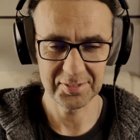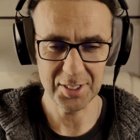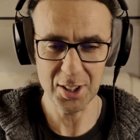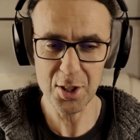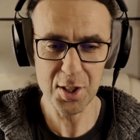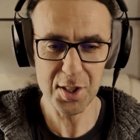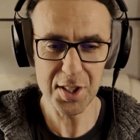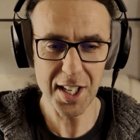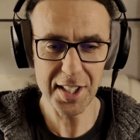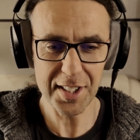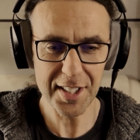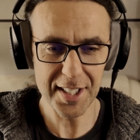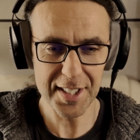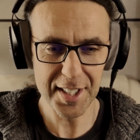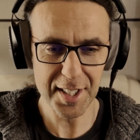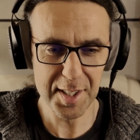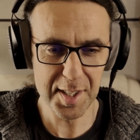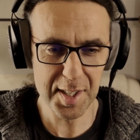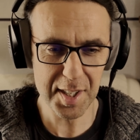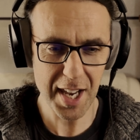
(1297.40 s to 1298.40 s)
and you start
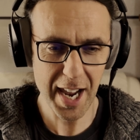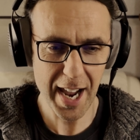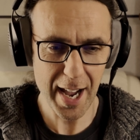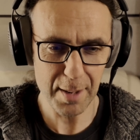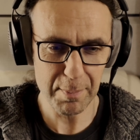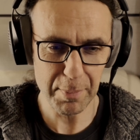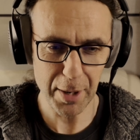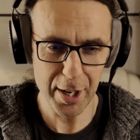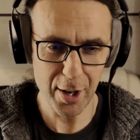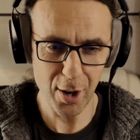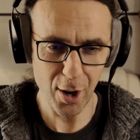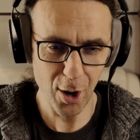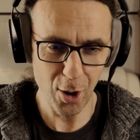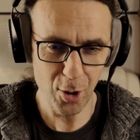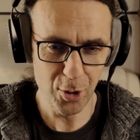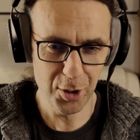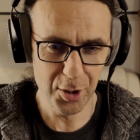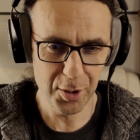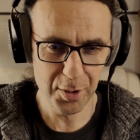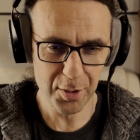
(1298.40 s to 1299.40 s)
getting scared by your
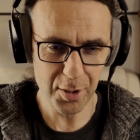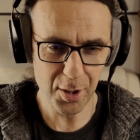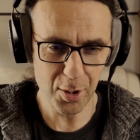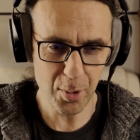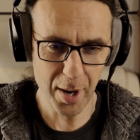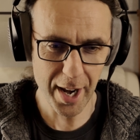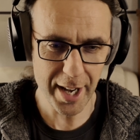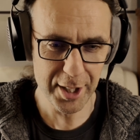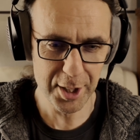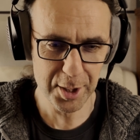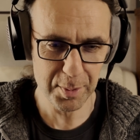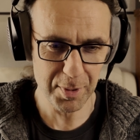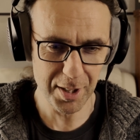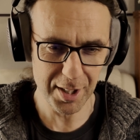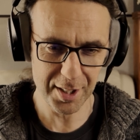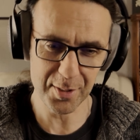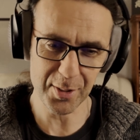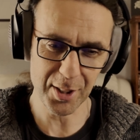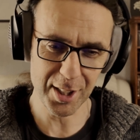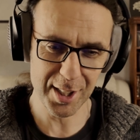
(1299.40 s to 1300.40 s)
own arrangement when